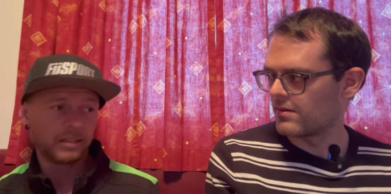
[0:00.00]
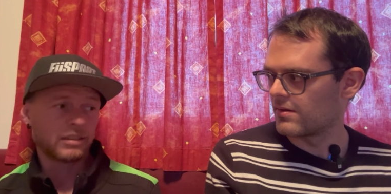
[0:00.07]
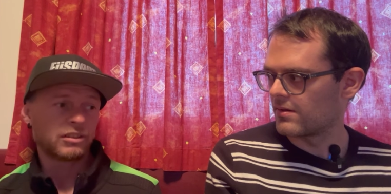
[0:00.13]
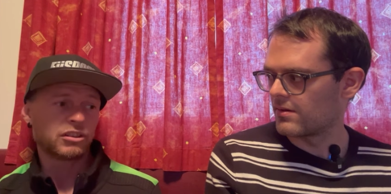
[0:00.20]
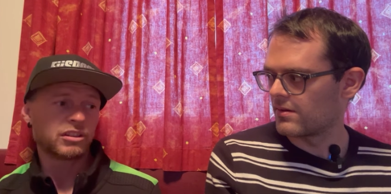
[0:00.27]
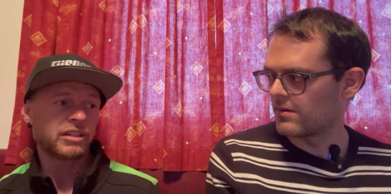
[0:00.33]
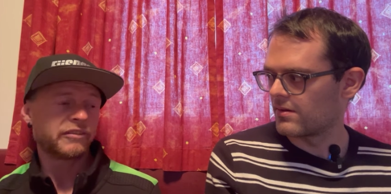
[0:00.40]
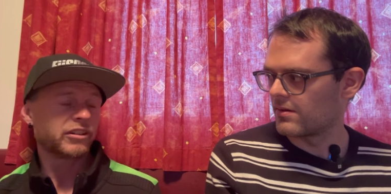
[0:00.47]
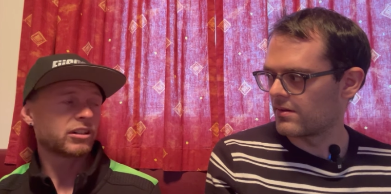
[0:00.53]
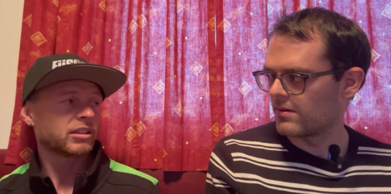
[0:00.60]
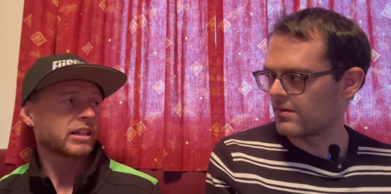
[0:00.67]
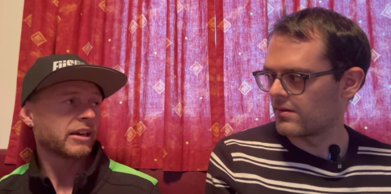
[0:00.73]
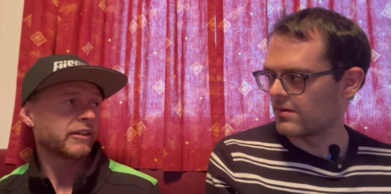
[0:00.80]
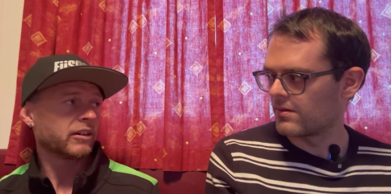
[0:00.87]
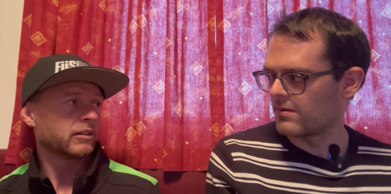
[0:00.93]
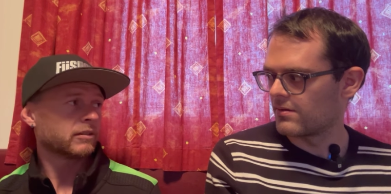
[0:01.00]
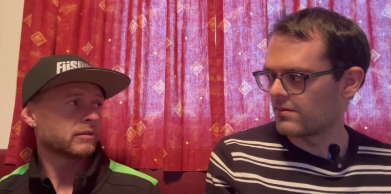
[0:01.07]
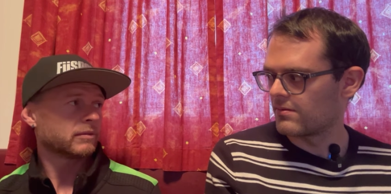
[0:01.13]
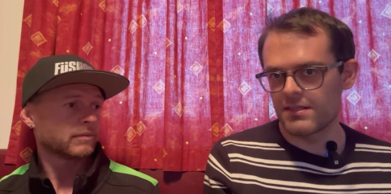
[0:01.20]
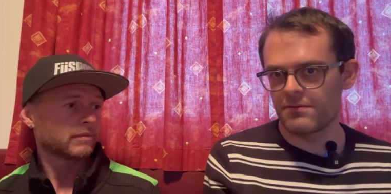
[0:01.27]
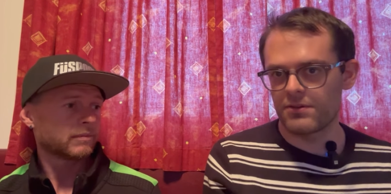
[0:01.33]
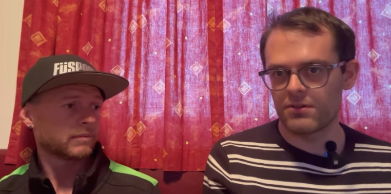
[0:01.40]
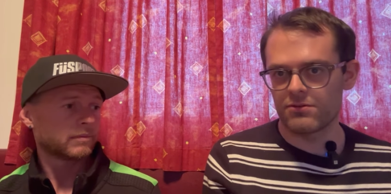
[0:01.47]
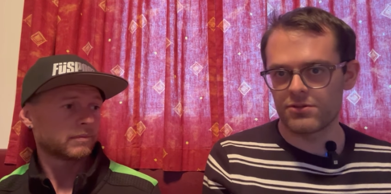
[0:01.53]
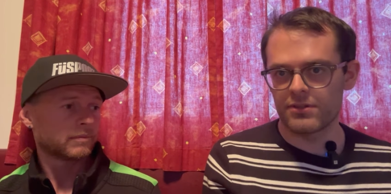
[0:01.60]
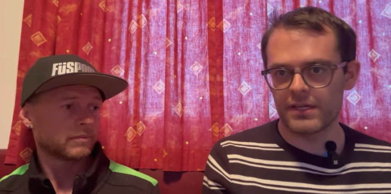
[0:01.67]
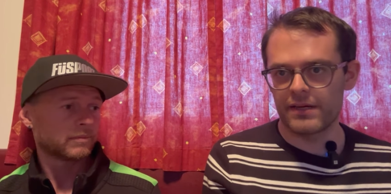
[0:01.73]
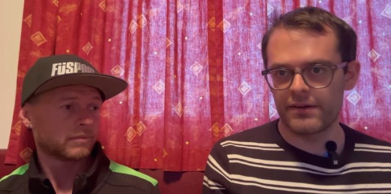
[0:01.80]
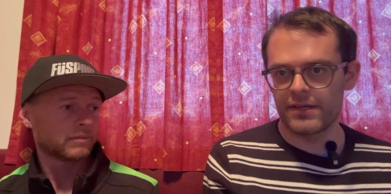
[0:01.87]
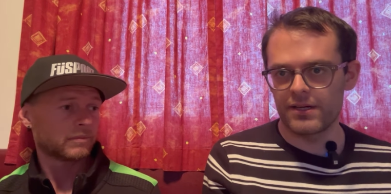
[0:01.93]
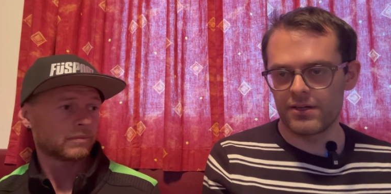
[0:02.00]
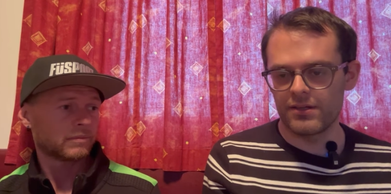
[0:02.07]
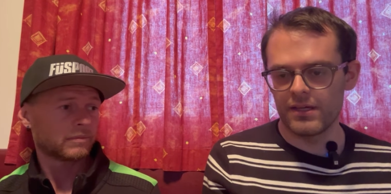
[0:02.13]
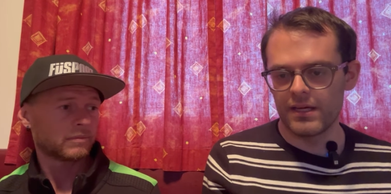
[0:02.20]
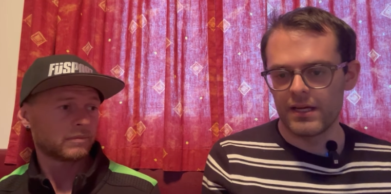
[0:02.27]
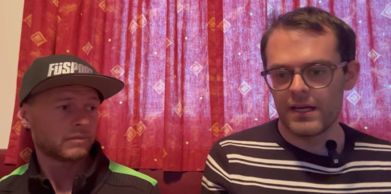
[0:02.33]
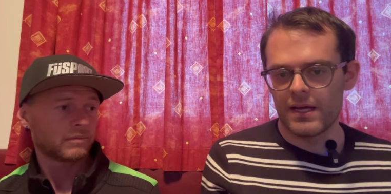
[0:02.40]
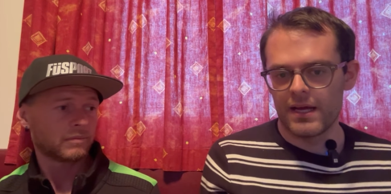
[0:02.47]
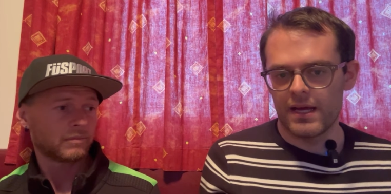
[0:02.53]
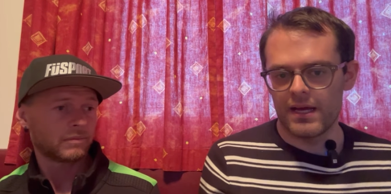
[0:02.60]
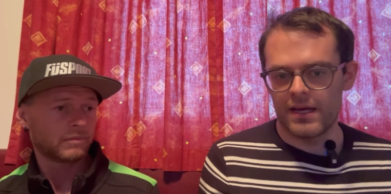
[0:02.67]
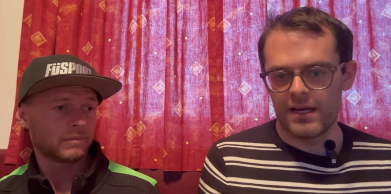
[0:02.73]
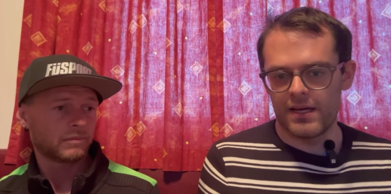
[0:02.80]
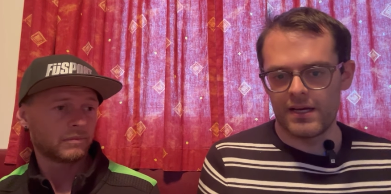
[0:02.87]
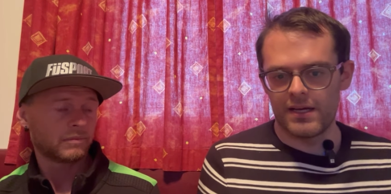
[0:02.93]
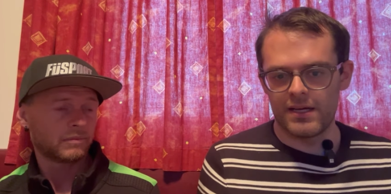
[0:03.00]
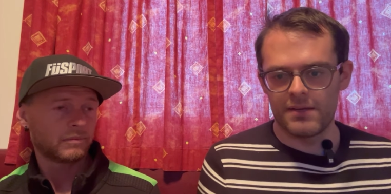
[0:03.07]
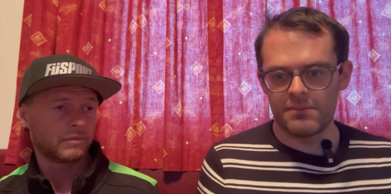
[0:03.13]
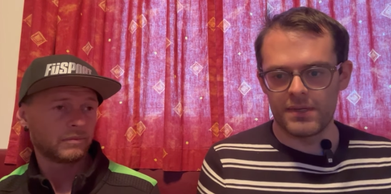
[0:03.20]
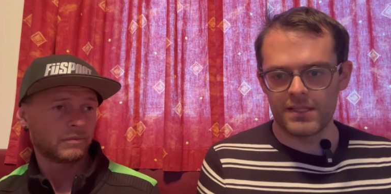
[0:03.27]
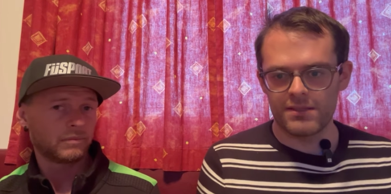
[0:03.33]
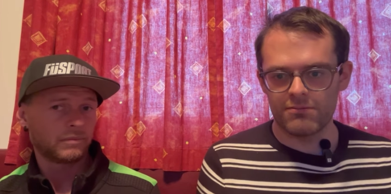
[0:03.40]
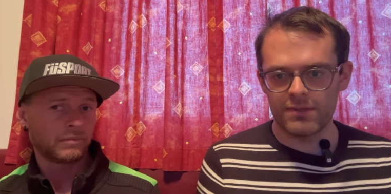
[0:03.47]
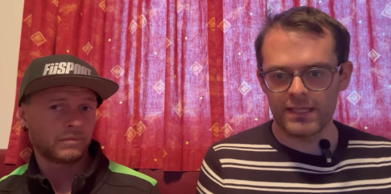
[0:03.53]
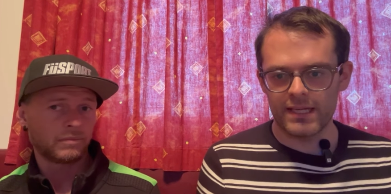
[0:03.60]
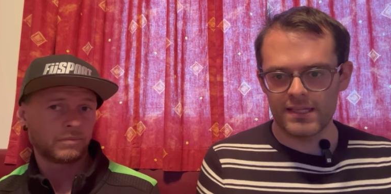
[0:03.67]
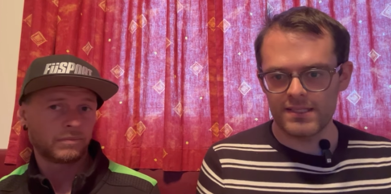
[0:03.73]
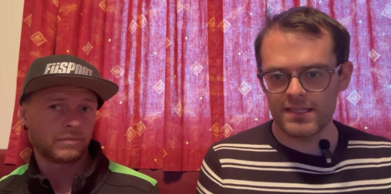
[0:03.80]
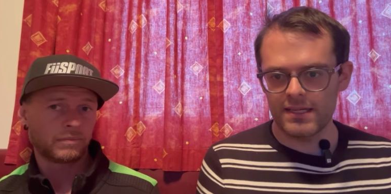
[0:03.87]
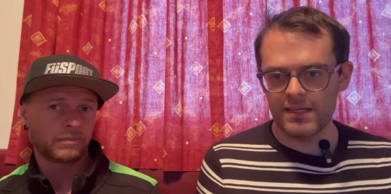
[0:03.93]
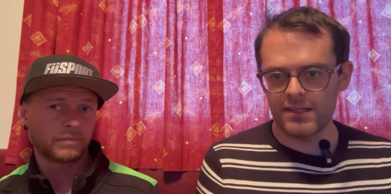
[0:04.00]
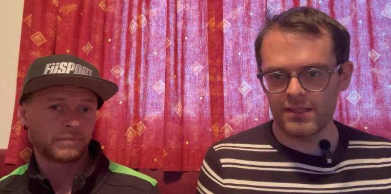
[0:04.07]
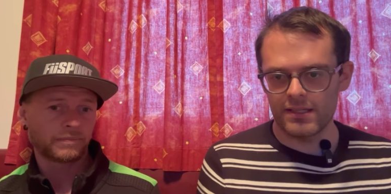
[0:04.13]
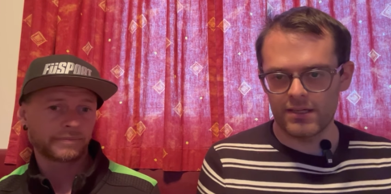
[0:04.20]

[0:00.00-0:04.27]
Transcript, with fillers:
Speaker 1: it's just difficult to
Speaker 2: carry on. It's difficult to carry on, but we can say,